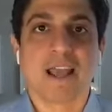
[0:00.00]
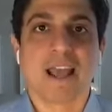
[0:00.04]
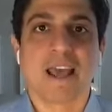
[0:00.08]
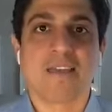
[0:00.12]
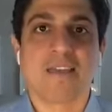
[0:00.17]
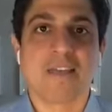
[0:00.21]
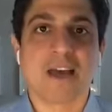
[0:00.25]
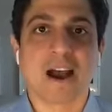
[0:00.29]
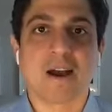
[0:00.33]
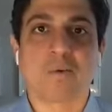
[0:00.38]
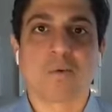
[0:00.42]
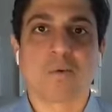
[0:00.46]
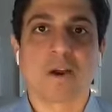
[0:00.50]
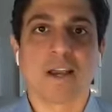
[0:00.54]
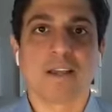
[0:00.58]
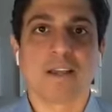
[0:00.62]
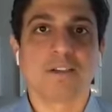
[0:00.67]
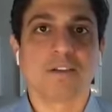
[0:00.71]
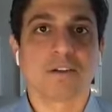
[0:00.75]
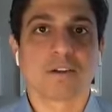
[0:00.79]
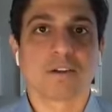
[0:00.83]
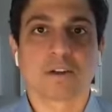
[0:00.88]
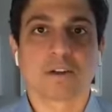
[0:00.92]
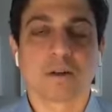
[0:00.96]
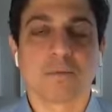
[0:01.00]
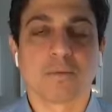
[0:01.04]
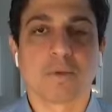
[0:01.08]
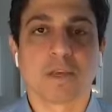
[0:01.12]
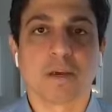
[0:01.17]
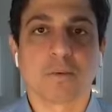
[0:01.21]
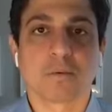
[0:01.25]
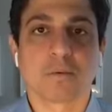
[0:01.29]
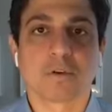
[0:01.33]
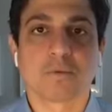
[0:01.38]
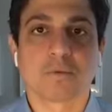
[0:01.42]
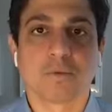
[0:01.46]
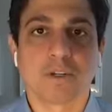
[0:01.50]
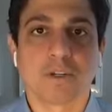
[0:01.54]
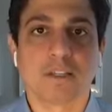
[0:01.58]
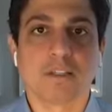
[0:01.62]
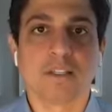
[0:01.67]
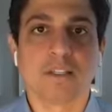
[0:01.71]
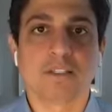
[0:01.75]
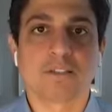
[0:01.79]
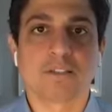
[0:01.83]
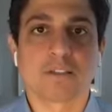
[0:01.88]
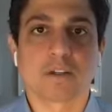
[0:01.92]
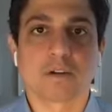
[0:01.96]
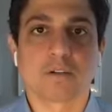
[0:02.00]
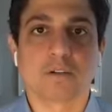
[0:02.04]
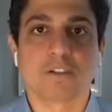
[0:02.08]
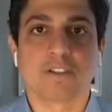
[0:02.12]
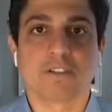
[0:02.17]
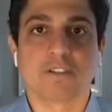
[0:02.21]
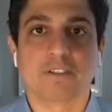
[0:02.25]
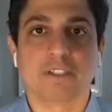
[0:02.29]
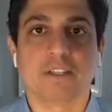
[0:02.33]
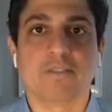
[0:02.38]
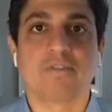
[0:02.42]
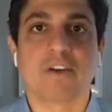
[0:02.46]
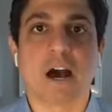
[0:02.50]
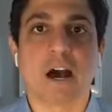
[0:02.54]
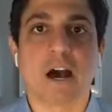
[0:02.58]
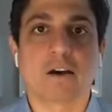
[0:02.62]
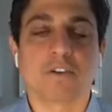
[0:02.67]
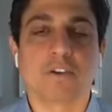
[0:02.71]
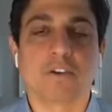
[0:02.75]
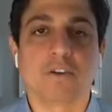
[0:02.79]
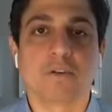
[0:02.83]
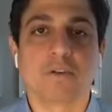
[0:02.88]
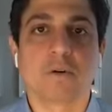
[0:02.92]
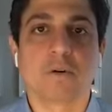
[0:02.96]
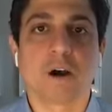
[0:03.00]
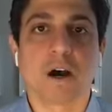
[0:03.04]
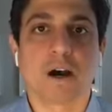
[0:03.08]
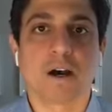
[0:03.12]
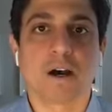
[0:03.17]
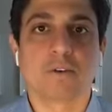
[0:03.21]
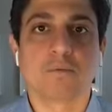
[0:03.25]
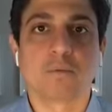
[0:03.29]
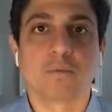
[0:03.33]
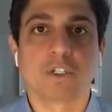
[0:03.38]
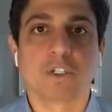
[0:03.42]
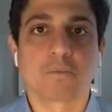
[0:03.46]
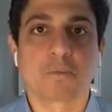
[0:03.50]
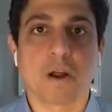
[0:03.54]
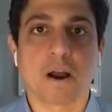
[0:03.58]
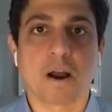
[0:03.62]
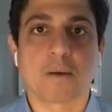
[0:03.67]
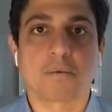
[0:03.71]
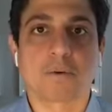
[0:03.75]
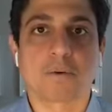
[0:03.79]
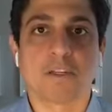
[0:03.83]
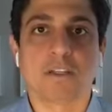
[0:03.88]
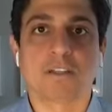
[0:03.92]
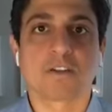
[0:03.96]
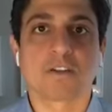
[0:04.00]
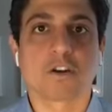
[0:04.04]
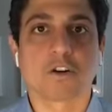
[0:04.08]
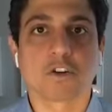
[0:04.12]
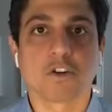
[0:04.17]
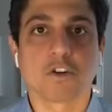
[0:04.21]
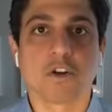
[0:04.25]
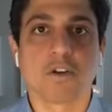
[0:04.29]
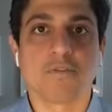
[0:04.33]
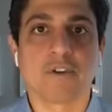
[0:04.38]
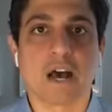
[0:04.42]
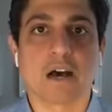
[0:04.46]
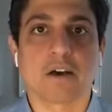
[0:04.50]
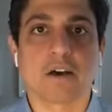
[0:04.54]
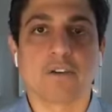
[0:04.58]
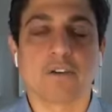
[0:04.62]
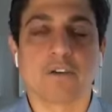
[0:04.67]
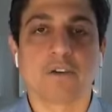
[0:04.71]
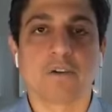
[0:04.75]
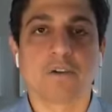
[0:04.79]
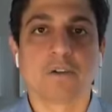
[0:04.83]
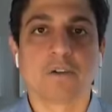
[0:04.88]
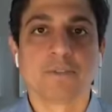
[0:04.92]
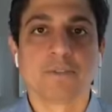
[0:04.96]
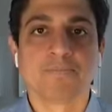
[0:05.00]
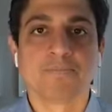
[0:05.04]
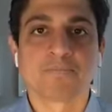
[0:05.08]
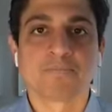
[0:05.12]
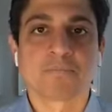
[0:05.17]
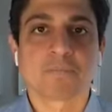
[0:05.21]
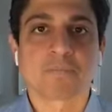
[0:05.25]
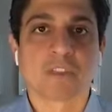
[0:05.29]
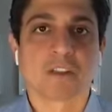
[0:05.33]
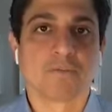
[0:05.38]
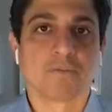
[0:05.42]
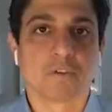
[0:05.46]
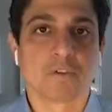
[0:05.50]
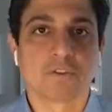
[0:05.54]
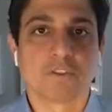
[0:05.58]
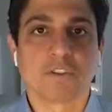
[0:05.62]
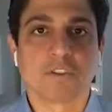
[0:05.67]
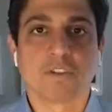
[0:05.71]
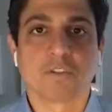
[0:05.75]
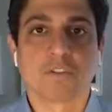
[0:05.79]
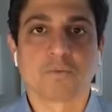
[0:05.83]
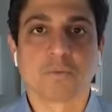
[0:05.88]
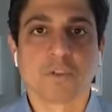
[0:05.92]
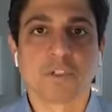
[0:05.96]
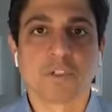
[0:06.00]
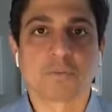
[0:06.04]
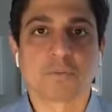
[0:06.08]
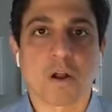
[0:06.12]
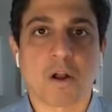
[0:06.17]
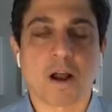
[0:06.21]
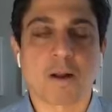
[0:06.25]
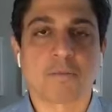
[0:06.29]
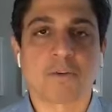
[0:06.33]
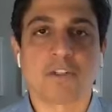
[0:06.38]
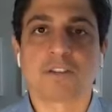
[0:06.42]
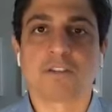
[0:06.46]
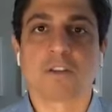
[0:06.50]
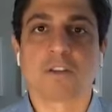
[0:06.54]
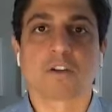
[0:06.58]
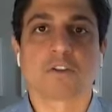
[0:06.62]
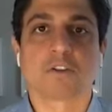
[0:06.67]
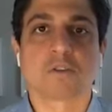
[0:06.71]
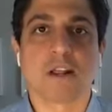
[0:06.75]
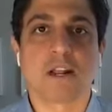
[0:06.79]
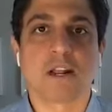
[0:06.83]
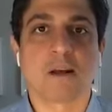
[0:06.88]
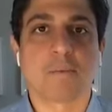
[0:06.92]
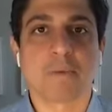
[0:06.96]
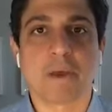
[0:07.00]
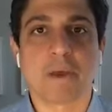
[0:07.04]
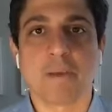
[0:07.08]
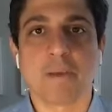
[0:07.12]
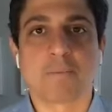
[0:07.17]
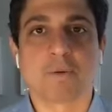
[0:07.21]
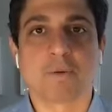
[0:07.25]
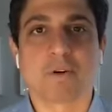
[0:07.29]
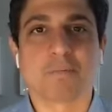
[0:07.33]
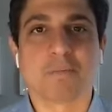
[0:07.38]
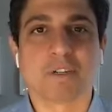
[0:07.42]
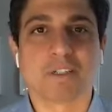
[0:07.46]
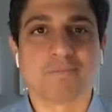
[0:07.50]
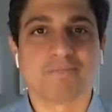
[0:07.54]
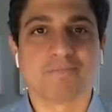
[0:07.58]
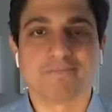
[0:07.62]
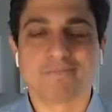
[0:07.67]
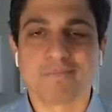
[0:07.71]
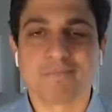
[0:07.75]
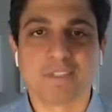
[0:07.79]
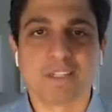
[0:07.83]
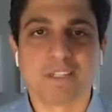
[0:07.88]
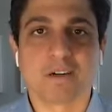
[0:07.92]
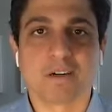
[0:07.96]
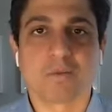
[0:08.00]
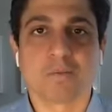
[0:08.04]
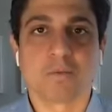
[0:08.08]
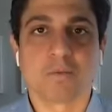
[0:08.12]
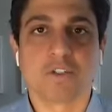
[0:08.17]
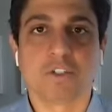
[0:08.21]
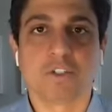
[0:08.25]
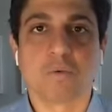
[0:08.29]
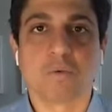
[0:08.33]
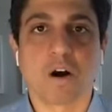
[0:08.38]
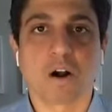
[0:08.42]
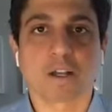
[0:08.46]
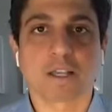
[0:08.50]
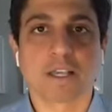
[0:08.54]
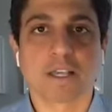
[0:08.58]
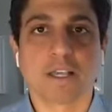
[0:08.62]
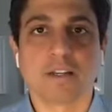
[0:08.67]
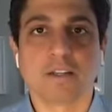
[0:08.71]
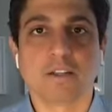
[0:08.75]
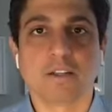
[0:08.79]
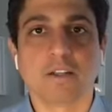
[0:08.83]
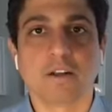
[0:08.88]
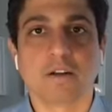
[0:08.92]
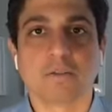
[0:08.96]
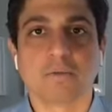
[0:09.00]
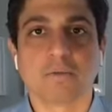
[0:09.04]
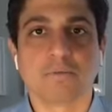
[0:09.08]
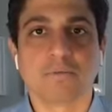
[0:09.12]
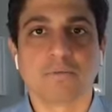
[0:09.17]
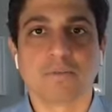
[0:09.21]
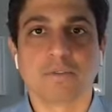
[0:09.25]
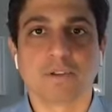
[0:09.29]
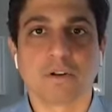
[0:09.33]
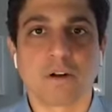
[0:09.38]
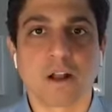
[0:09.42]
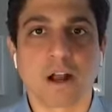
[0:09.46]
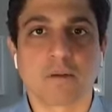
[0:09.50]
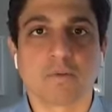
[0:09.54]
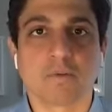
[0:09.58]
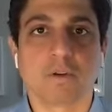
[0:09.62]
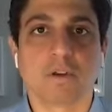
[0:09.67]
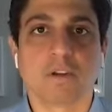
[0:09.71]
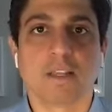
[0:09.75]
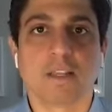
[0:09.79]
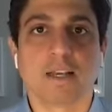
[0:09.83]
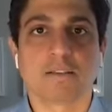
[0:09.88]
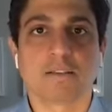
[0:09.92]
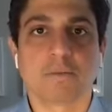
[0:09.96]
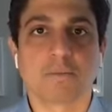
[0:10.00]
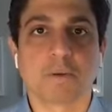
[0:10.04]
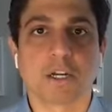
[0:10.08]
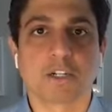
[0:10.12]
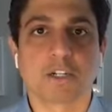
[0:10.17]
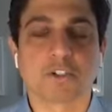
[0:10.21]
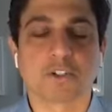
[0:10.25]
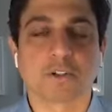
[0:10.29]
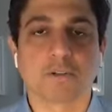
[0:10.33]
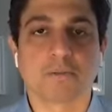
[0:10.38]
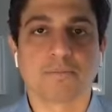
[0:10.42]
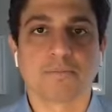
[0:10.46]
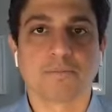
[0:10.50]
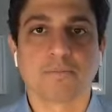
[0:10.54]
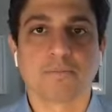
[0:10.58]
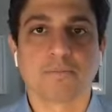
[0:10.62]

And that way you're going to be able to really start to see value on which properties are good value versus which properties look great on paper, but, you know, when you walk in, they're not really that special.